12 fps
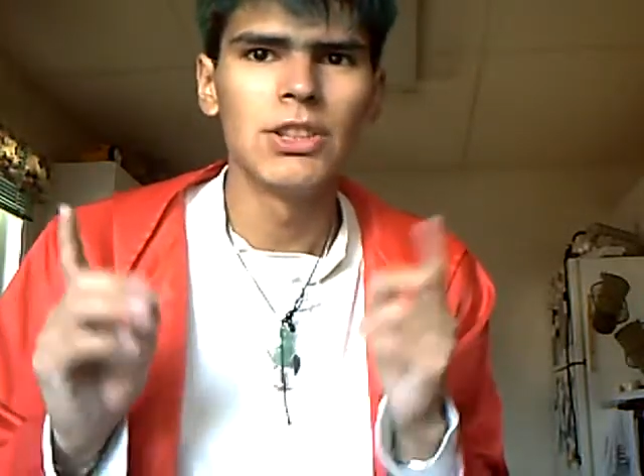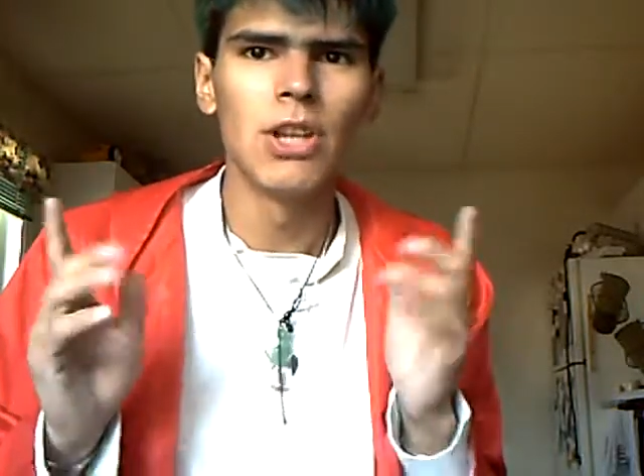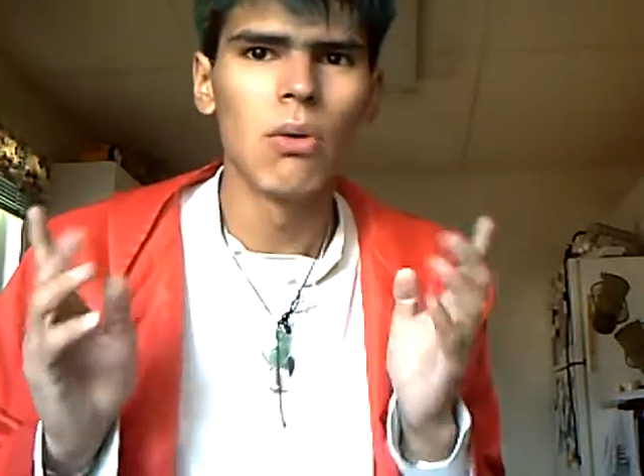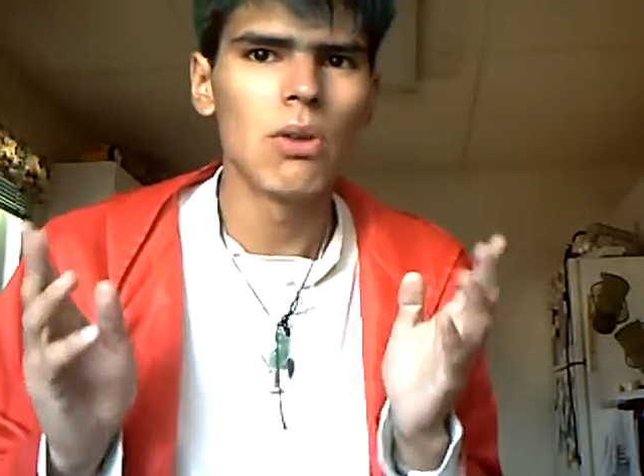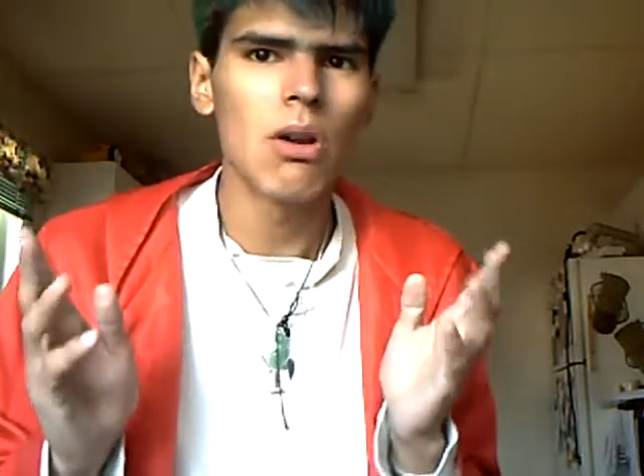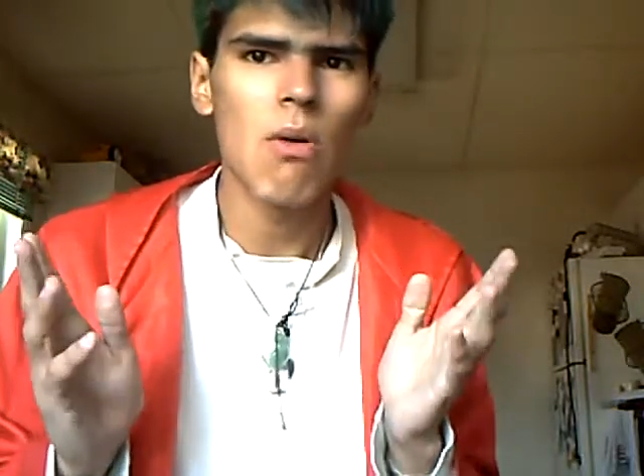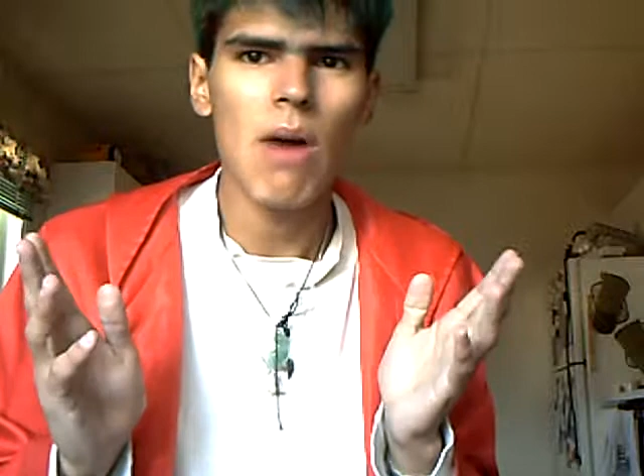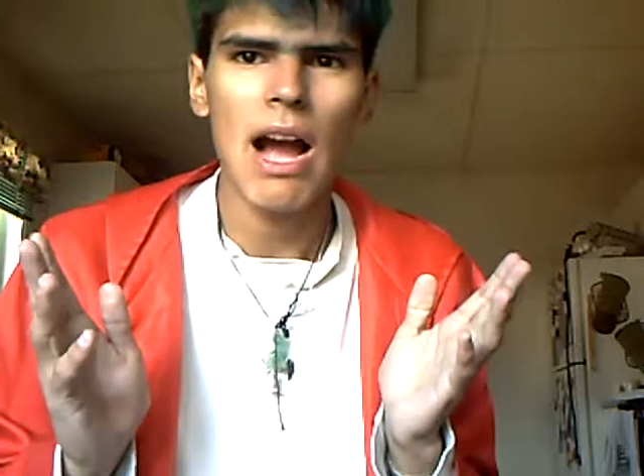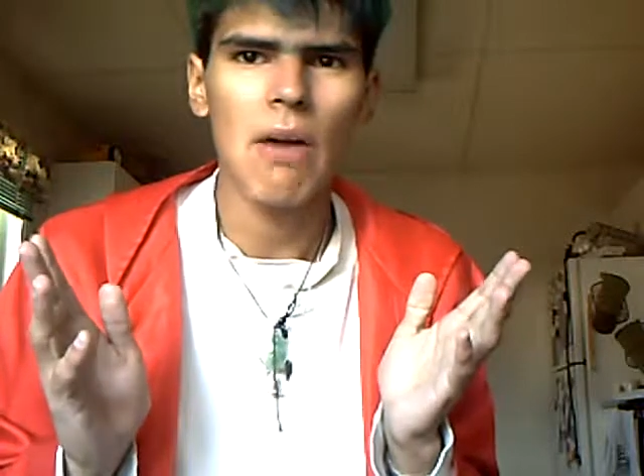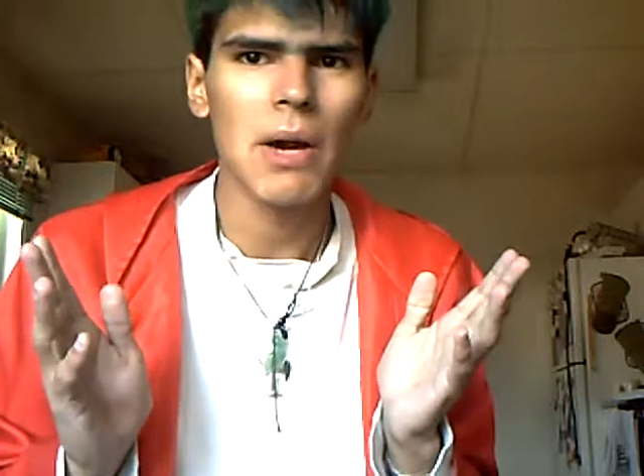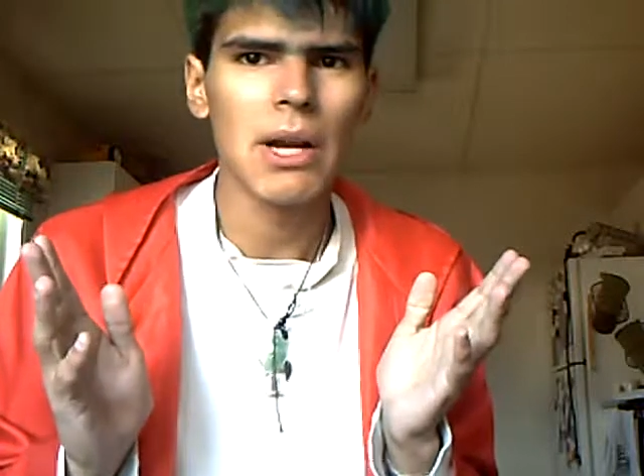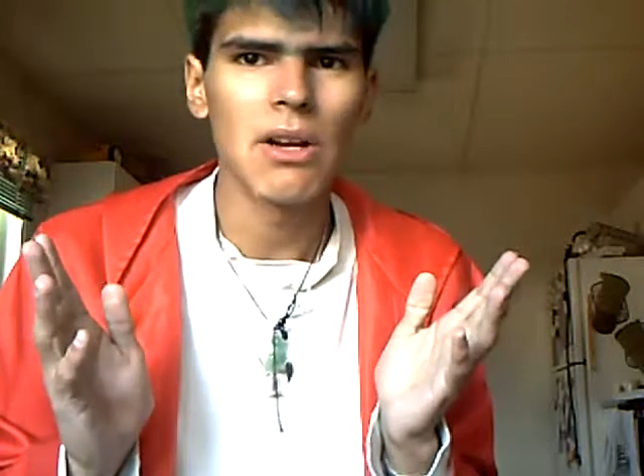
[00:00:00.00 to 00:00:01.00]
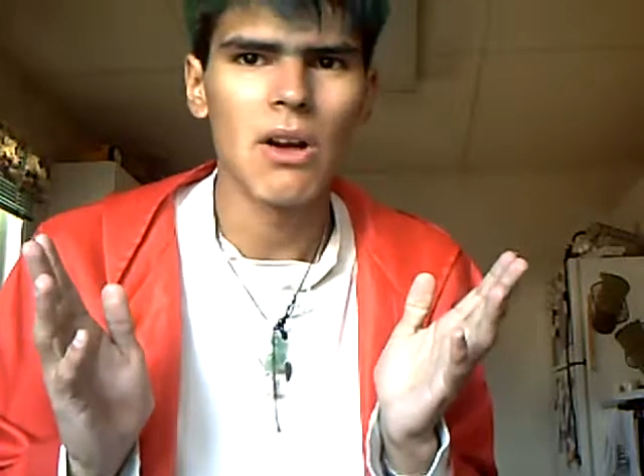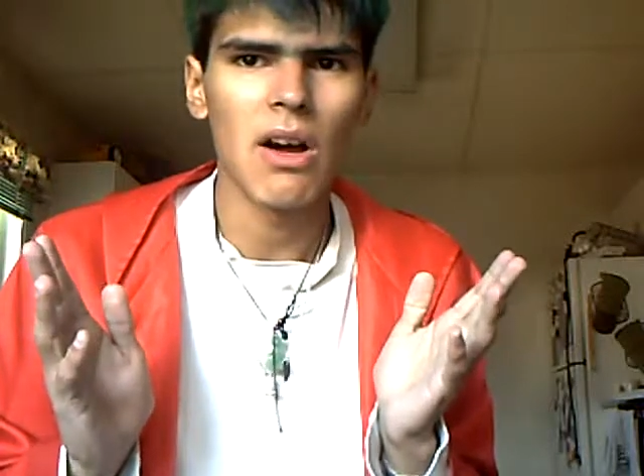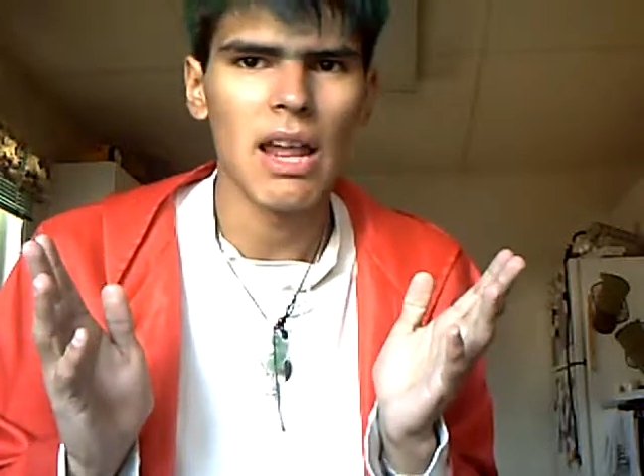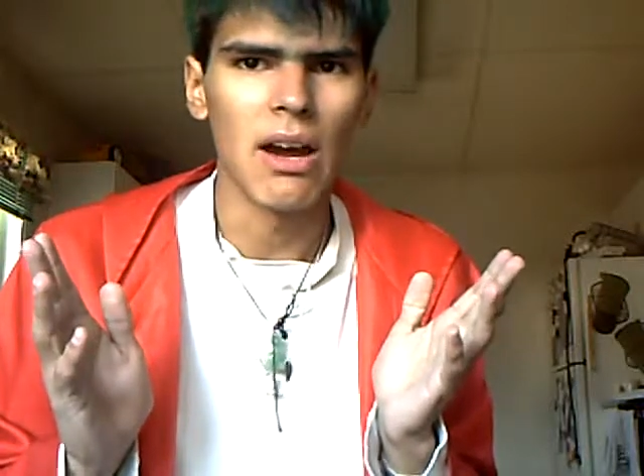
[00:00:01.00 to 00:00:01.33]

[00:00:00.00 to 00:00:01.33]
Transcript: don't know how I got